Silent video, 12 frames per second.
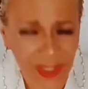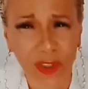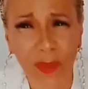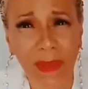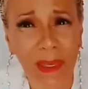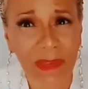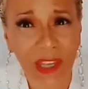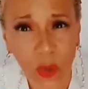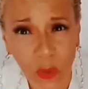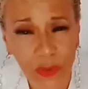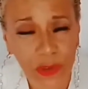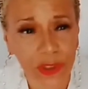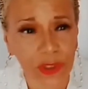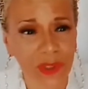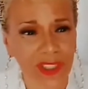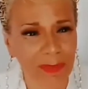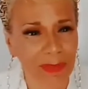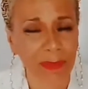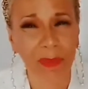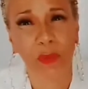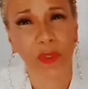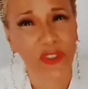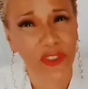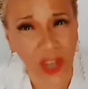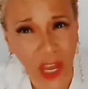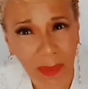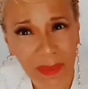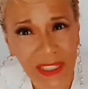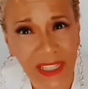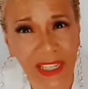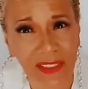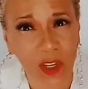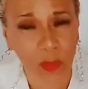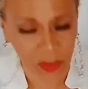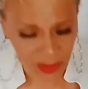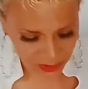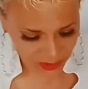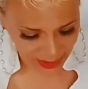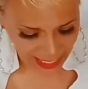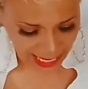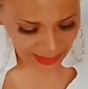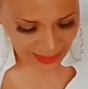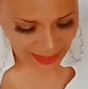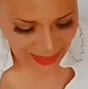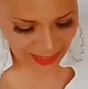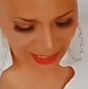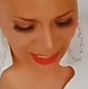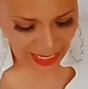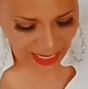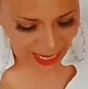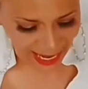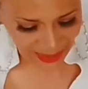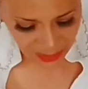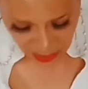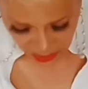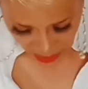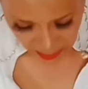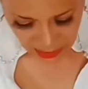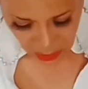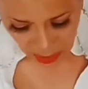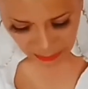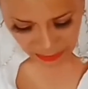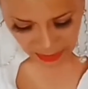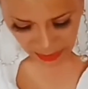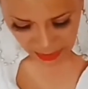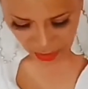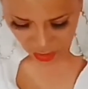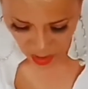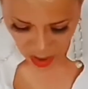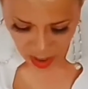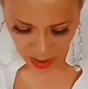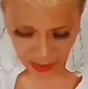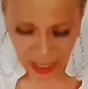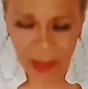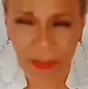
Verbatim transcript: they may be older, they may be more dominant in their personality, and they're coming on very strong.